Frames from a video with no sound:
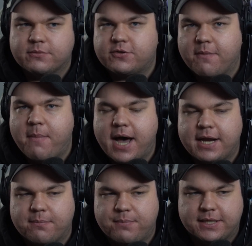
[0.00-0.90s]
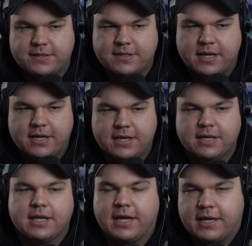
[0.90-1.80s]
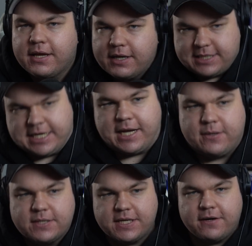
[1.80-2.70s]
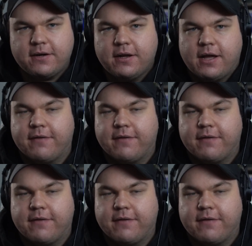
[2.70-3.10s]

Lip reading: traumatic bits that it like tackles here.